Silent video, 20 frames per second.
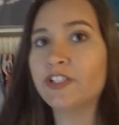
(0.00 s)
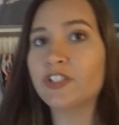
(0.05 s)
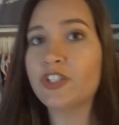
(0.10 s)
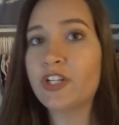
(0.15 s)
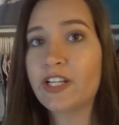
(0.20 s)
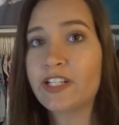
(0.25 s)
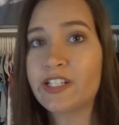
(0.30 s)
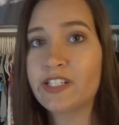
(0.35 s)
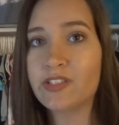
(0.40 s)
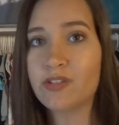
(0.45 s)

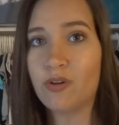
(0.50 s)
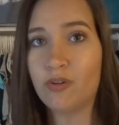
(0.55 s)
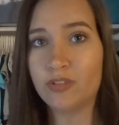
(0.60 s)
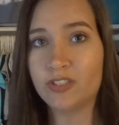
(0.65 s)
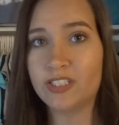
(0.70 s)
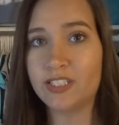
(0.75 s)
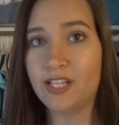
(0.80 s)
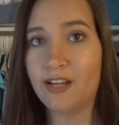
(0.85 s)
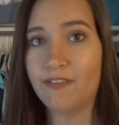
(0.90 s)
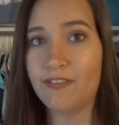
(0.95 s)
J J's
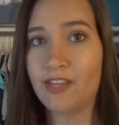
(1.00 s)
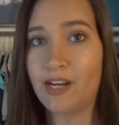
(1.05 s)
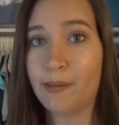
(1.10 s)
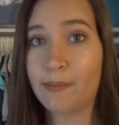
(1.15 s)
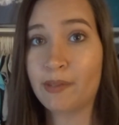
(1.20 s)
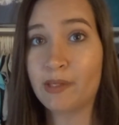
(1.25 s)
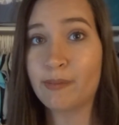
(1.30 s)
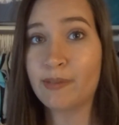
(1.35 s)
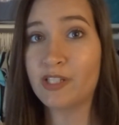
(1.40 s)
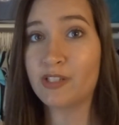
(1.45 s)
old stuff that I'm
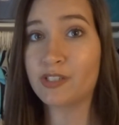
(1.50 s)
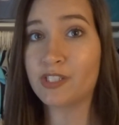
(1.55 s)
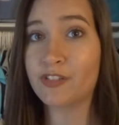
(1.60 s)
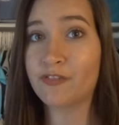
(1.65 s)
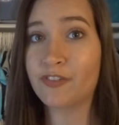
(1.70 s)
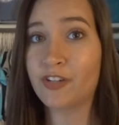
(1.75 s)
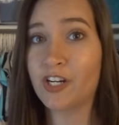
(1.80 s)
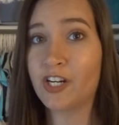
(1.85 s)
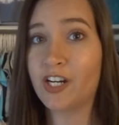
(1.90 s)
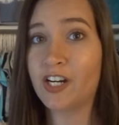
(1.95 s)
going to be
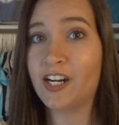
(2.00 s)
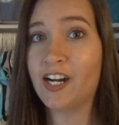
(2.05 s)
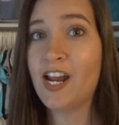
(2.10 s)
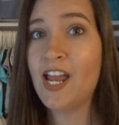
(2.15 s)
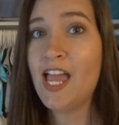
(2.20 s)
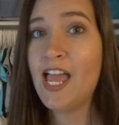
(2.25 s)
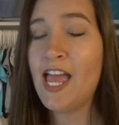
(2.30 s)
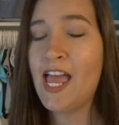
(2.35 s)
using for her.